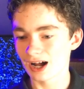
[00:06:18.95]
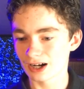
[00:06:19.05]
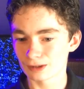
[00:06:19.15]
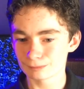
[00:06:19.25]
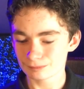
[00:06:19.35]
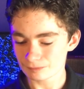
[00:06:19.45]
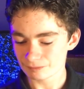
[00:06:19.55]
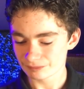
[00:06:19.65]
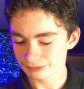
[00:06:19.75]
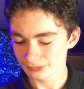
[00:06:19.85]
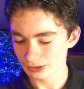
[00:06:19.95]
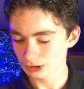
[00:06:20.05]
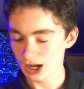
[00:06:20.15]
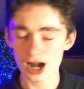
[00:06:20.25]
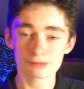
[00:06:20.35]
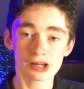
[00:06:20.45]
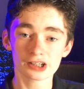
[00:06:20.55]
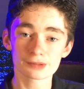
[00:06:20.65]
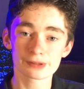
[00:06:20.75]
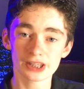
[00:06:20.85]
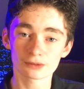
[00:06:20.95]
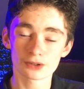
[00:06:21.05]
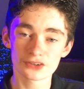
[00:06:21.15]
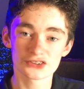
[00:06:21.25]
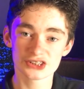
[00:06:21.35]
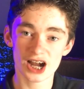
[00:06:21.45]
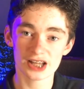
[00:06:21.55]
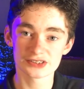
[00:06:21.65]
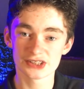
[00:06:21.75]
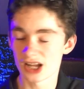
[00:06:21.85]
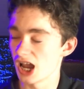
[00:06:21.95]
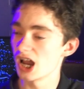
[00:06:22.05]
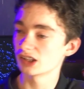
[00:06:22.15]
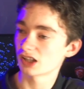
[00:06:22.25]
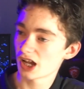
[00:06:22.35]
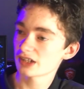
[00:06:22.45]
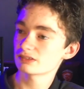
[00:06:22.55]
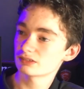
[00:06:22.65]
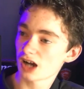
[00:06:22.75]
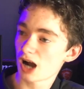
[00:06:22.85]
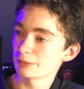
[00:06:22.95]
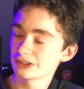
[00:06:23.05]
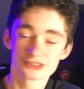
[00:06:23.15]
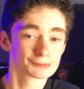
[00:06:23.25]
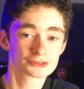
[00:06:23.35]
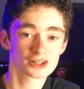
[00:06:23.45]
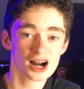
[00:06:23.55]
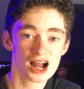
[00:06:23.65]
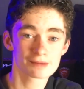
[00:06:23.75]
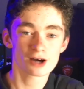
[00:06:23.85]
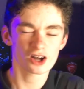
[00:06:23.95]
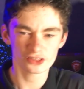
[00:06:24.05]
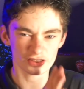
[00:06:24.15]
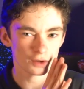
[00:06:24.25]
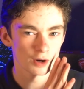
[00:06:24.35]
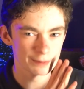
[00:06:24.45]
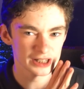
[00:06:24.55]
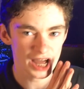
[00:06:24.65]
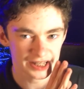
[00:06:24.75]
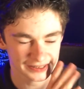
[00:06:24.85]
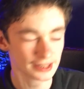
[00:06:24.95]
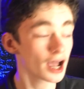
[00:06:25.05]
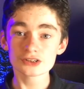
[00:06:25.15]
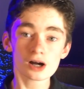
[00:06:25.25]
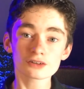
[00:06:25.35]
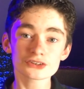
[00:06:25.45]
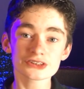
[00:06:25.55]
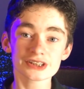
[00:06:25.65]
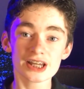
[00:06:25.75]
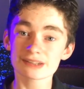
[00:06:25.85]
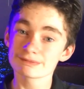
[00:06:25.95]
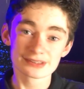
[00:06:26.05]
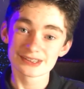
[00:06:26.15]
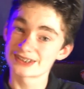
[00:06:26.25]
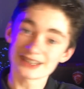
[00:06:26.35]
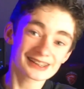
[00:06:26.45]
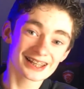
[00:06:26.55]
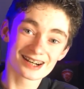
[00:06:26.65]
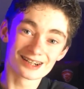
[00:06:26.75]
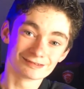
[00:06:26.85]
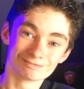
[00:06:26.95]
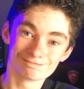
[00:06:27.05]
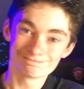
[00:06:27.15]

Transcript: I'm not going to be like one of those guys to say, hey, like, comment, and subscribe. Although that would be nice. So I'll just say, see you later.